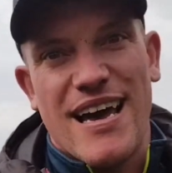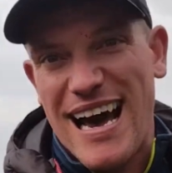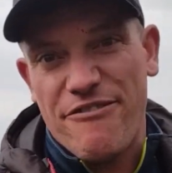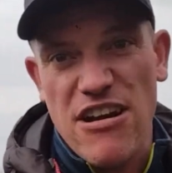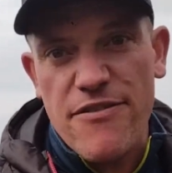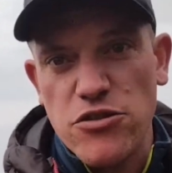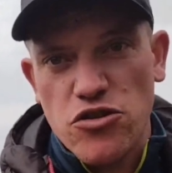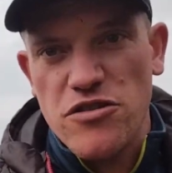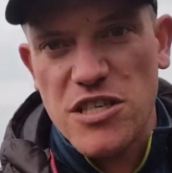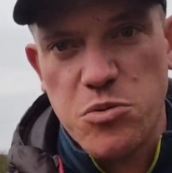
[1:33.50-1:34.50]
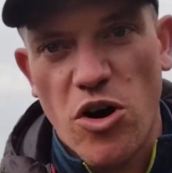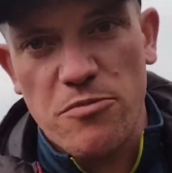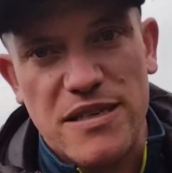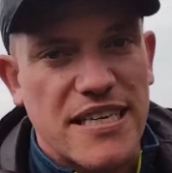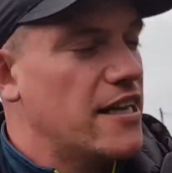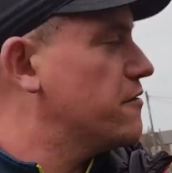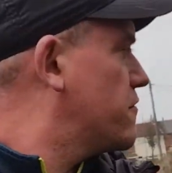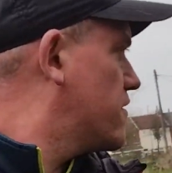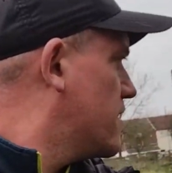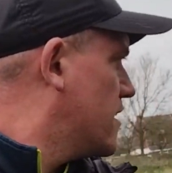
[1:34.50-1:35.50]
I've never done this walk
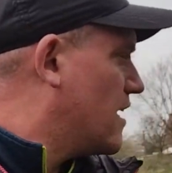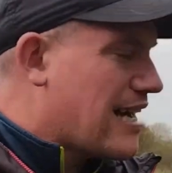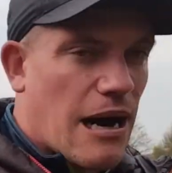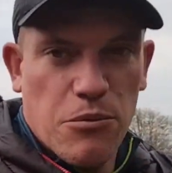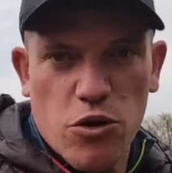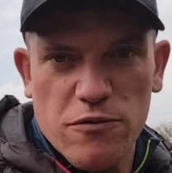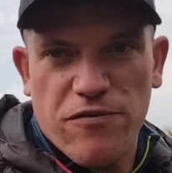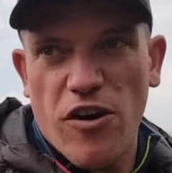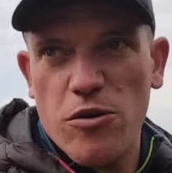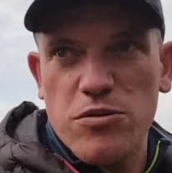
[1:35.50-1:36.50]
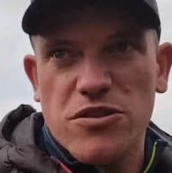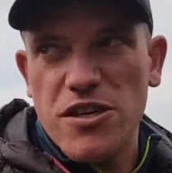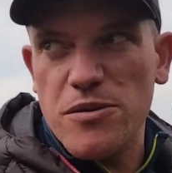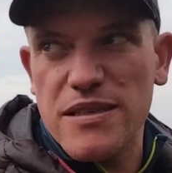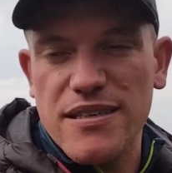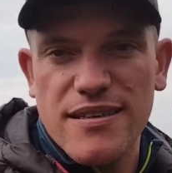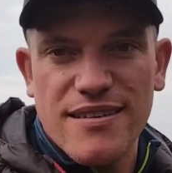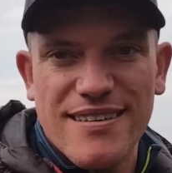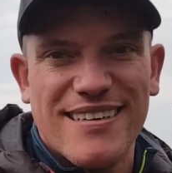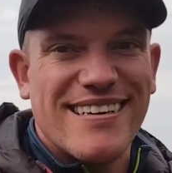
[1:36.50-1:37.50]
myself, I'm looking forward to it.
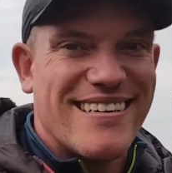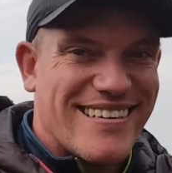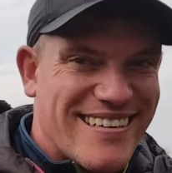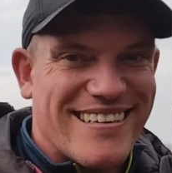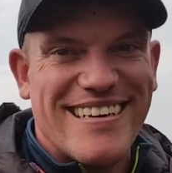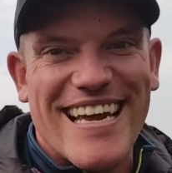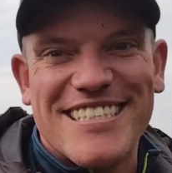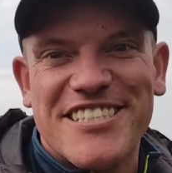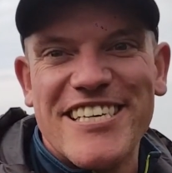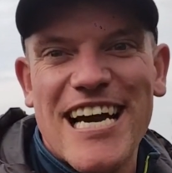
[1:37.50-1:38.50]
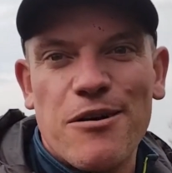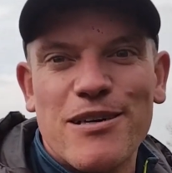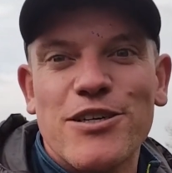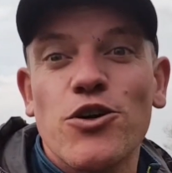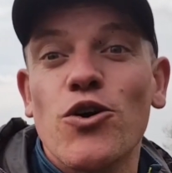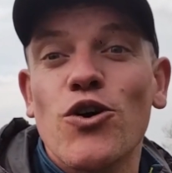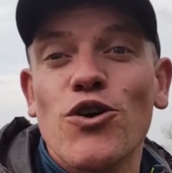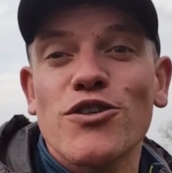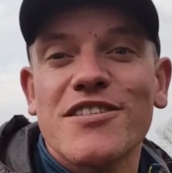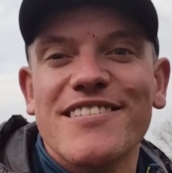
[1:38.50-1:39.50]
Let's see how it
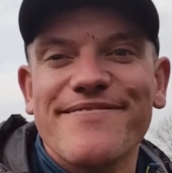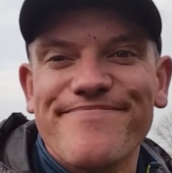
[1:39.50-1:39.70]
goes.